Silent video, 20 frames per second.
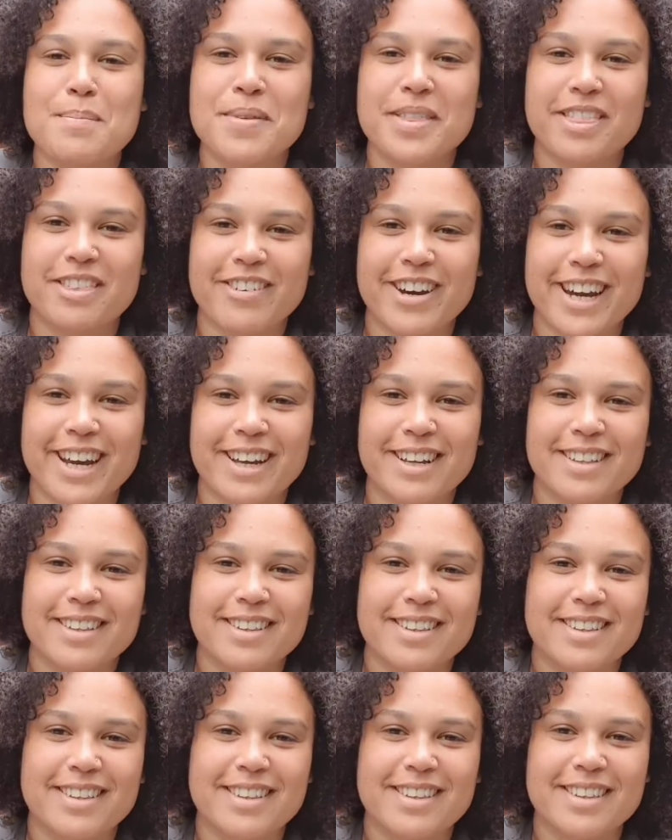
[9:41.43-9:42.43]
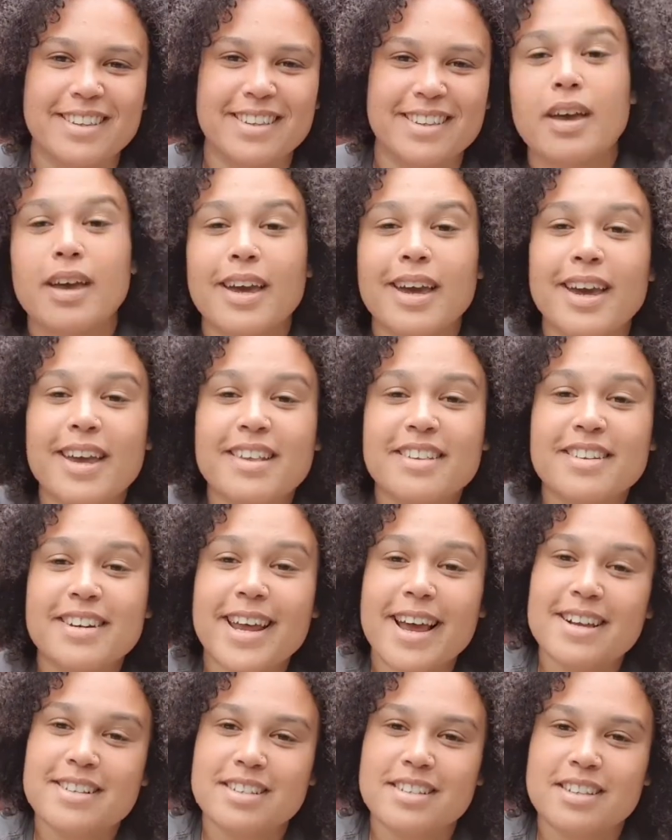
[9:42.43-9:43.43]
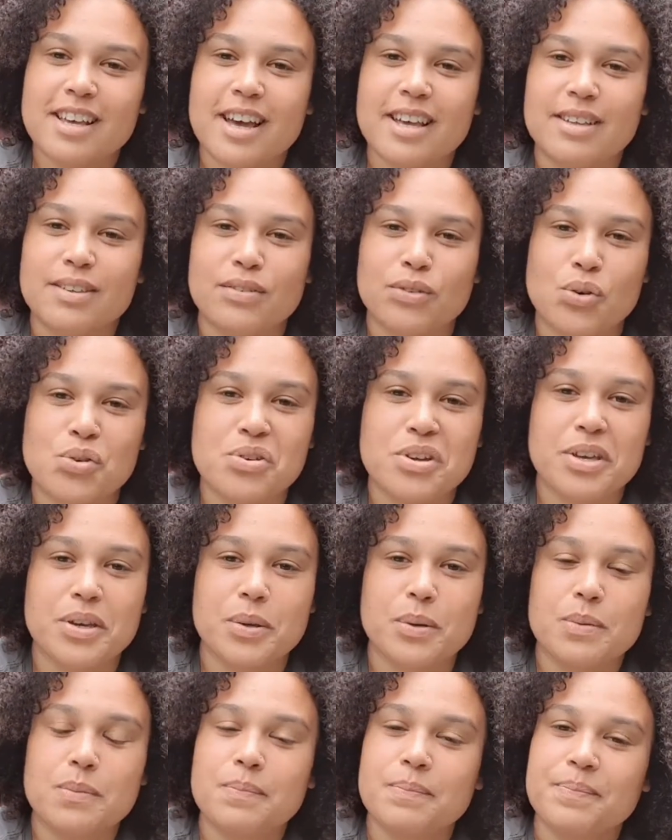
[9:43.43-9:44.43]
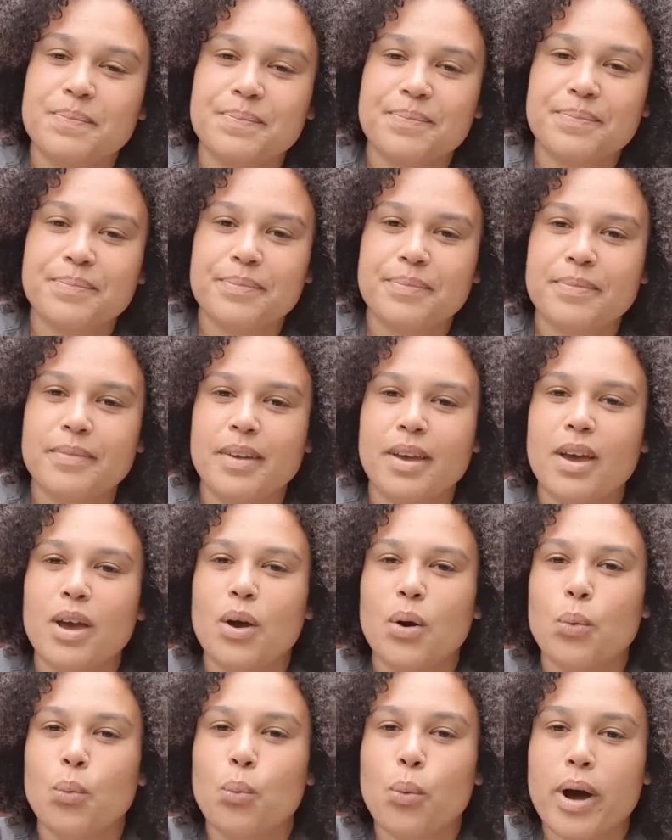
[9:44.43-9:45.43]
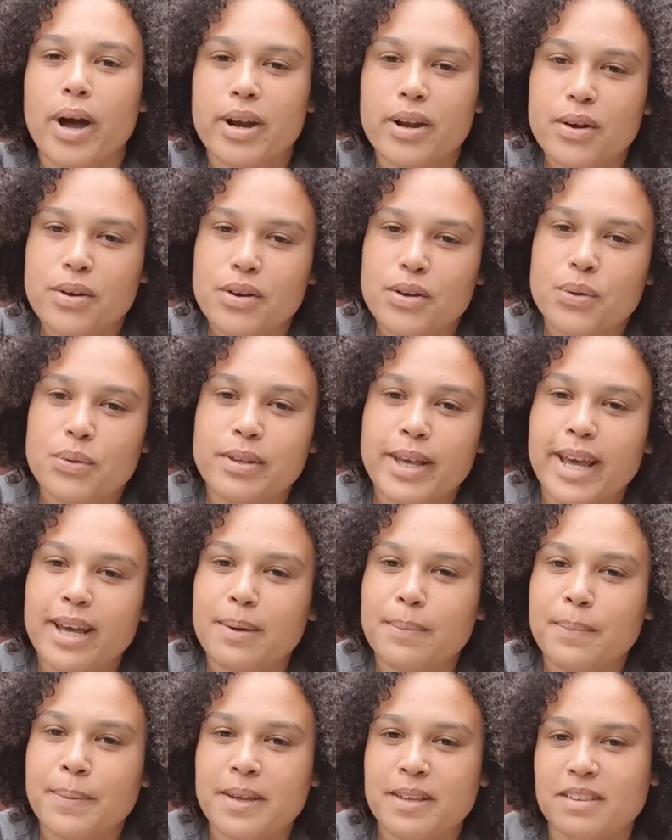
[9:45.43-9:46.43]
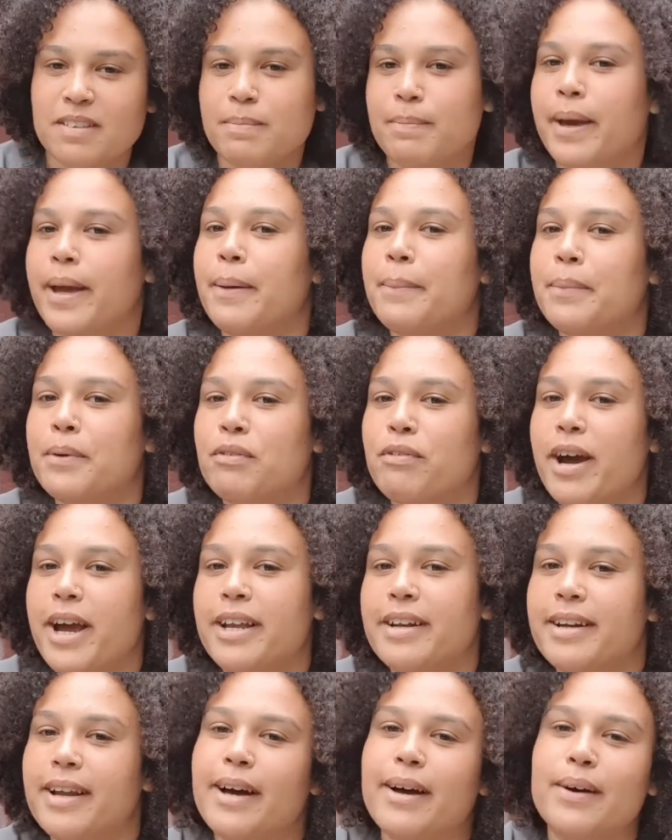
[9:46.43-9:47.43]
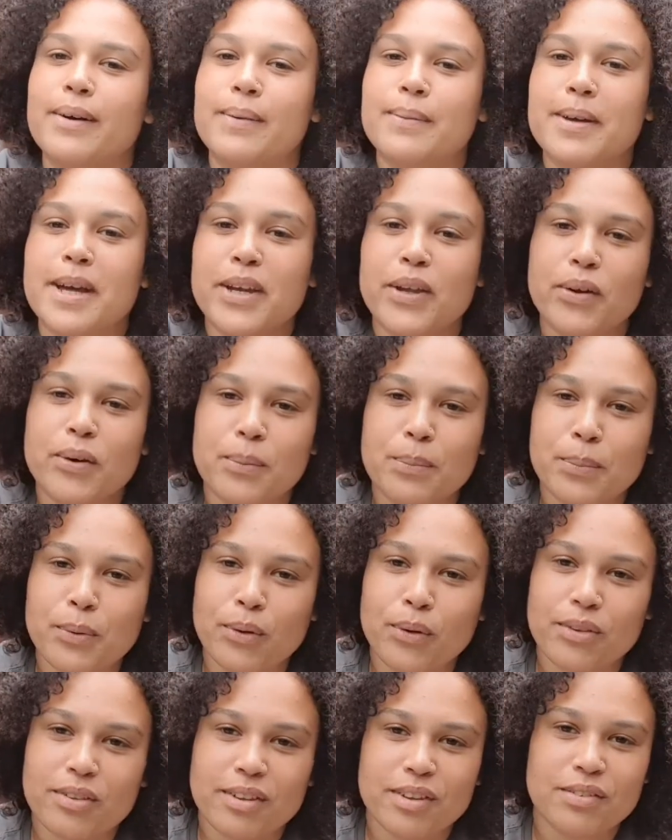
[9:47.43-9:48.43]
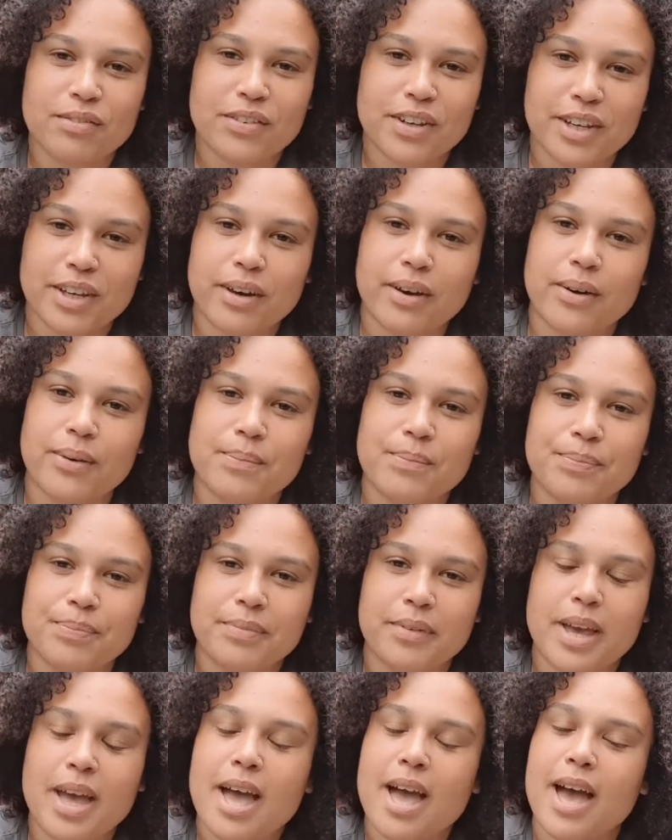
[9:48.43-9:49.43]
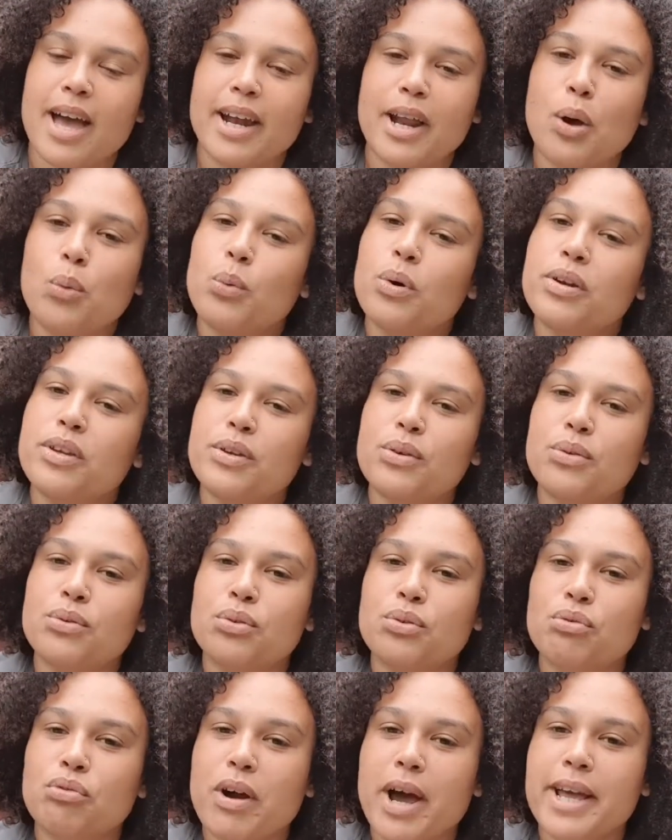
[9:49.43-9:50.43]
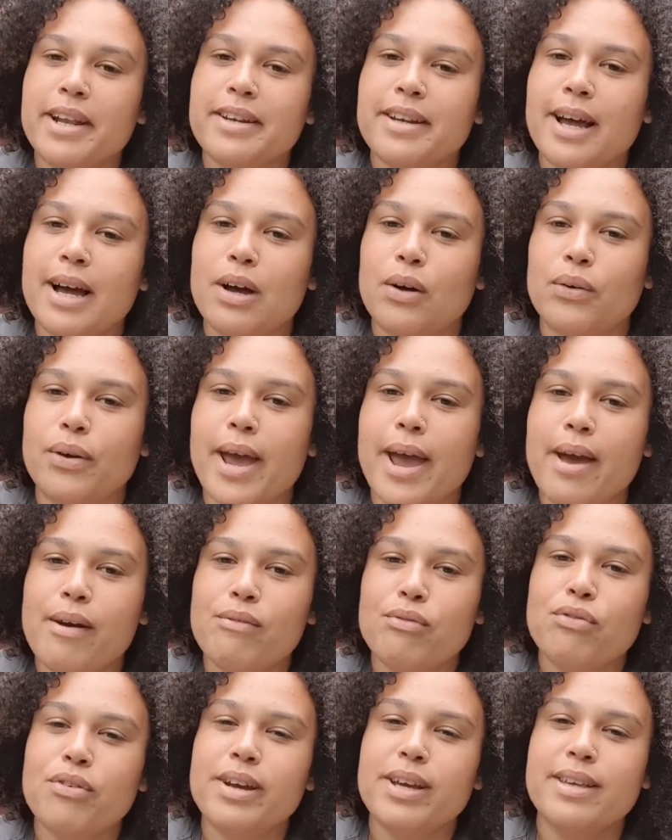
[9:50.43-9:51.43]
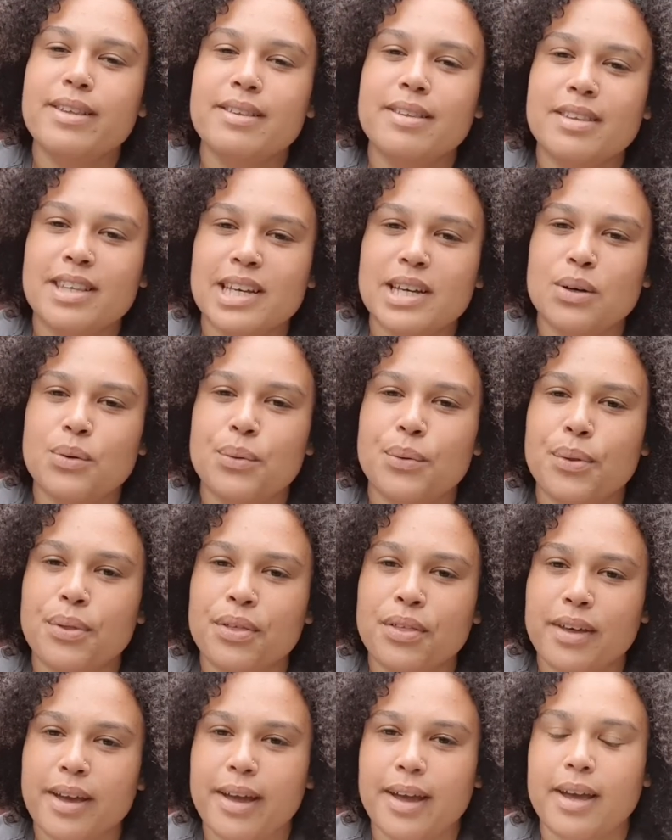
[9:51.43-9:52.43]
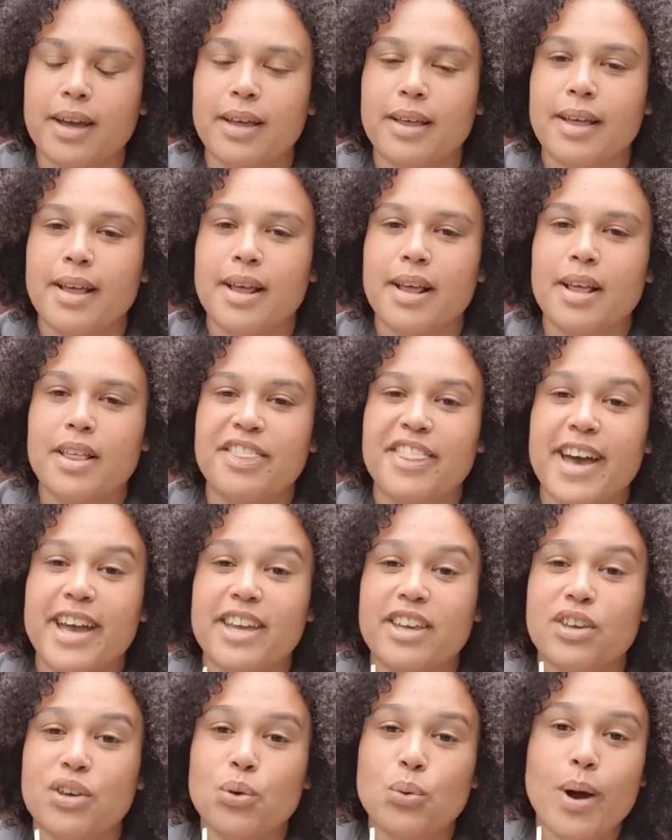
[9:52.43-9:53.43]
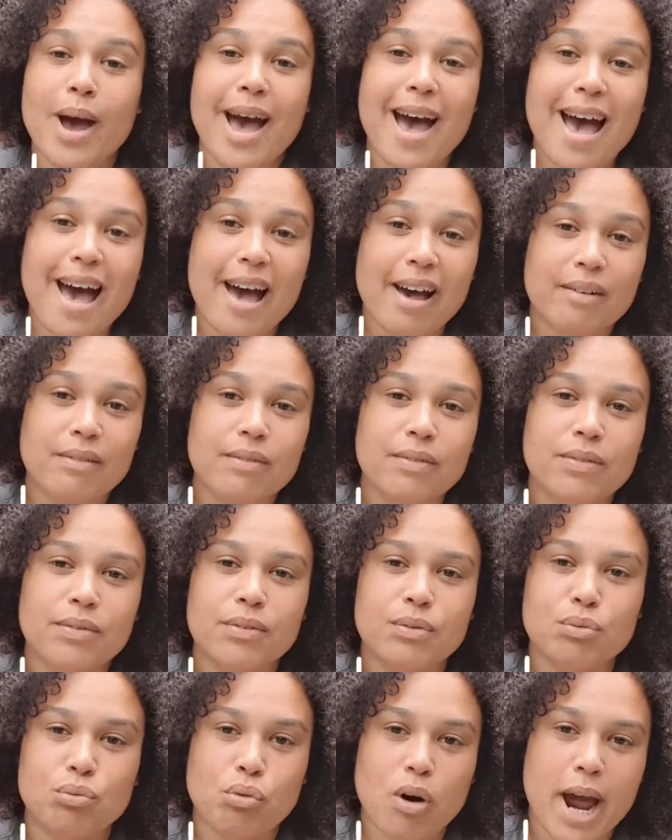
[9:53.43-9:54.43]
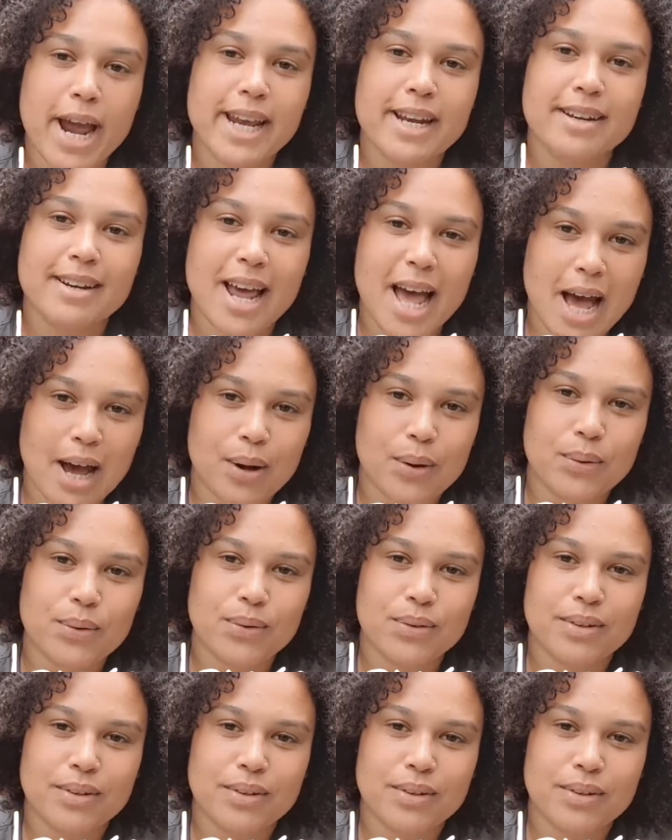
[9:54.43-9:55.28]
3, here's an exercise for you. Why don't you take a piece of paper right now, and you can pause this video, and I want you to write down every single thing that you have right now